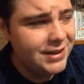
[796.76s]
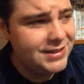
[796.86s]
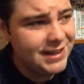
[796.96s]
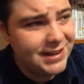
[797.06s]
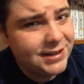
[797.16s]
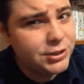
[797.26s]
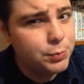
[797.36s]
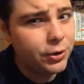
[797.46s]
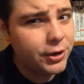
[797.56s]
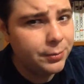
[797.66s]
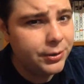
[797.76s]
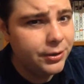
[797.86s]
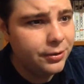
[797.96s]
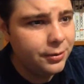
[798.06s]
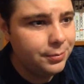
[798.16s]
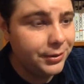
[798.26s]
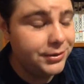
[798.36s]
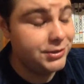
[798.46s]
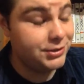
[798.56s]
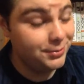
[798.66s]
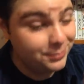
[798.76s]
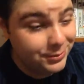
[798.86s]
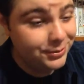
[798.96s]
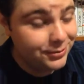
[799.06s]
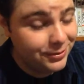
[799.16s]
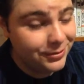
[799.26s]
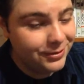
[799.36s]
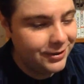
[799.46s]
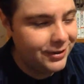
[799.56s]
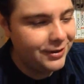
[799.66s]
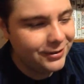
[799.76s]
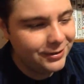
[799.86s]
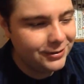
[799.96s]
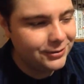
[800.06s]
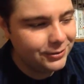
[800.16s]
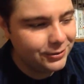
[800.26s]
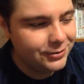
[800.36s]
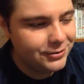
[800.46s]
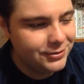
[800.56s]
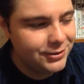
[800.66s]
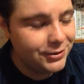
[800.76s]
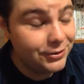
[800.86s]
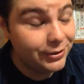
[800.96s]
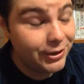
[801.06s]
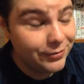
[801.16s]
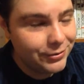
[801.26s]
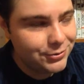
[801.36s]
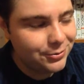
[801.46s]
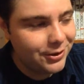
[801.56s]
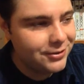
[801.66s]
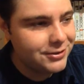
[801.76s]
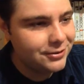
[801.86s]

is that he is more computer, but this computer uh, learned to, to love as well.